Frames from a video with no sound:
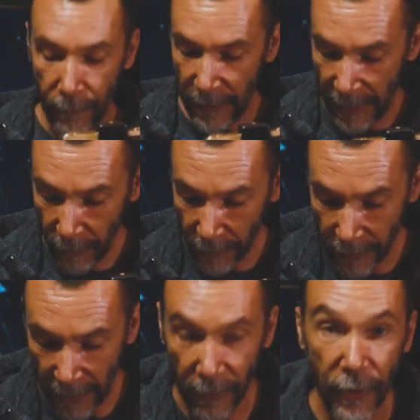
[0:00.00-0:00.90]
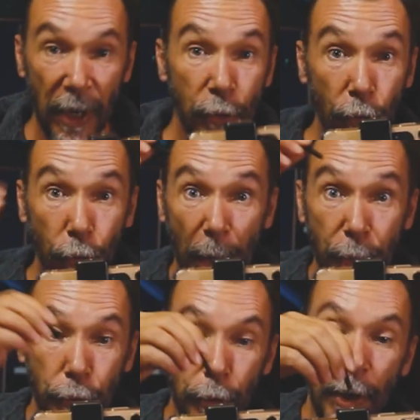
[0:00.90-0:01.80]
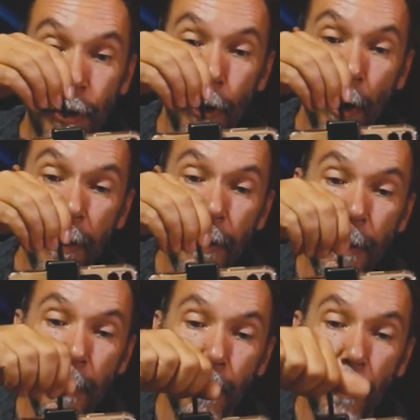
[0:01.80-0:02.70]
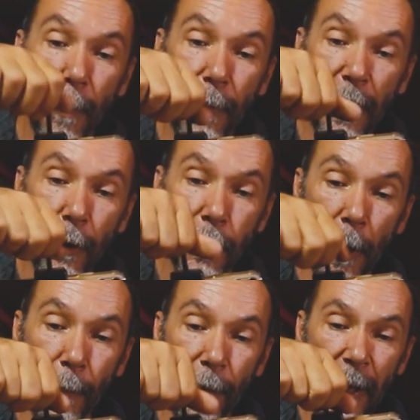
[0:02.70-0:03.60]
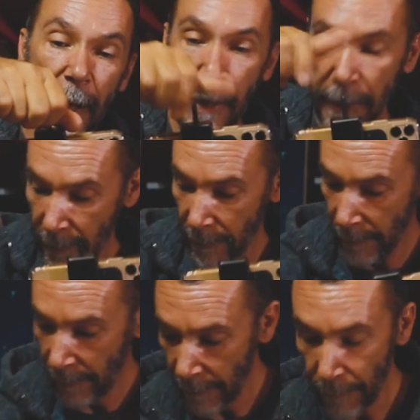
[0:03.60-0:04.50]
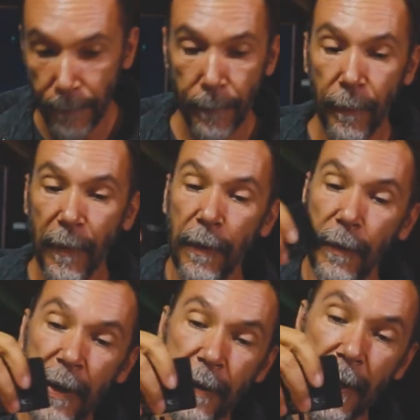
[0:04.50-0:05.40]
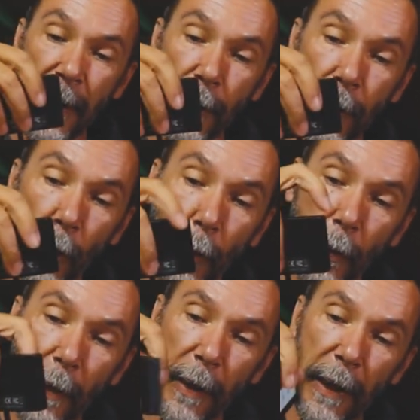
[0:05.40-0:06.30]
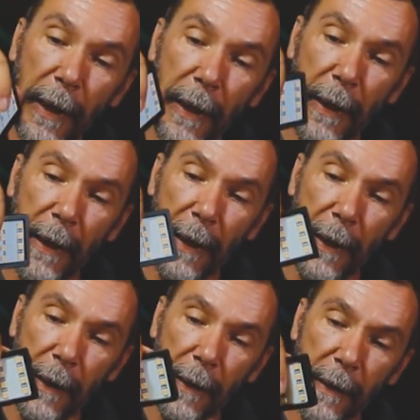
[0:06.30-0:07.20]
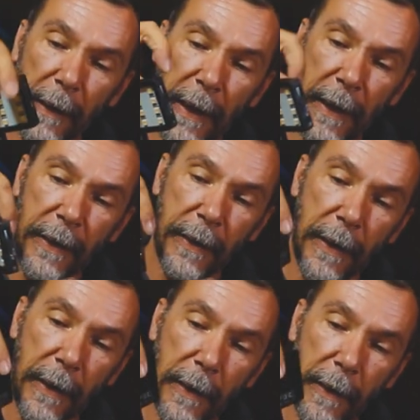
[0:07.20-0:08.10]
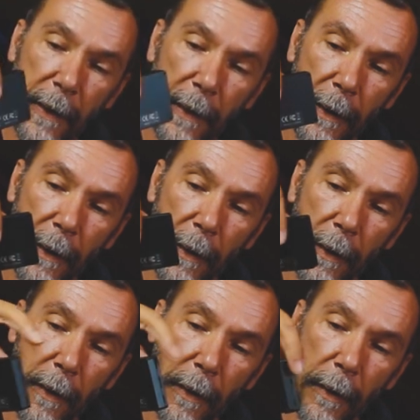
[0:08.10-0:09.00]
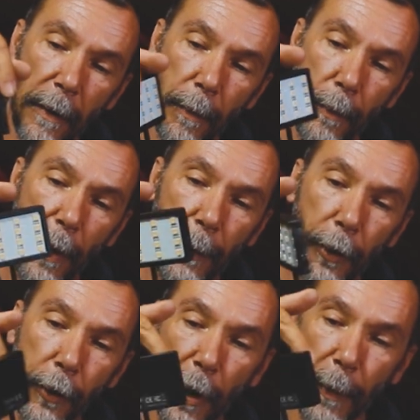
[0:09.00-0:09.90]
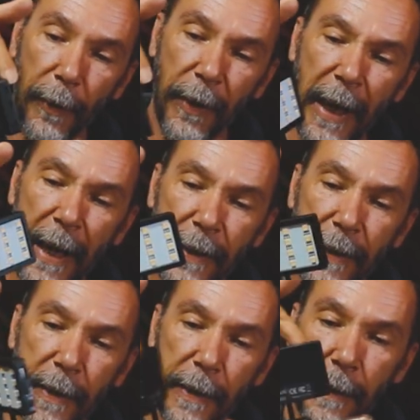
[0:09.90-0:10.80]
Then you can take this extra grub screw that you got, pop that on top there, then take your light, pop it on top of that,